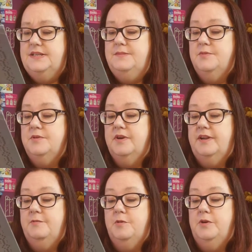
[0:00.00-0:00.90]
anymore?
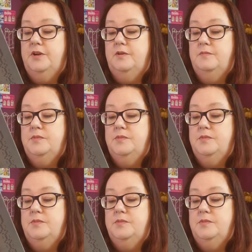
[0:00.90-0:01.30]
And Royal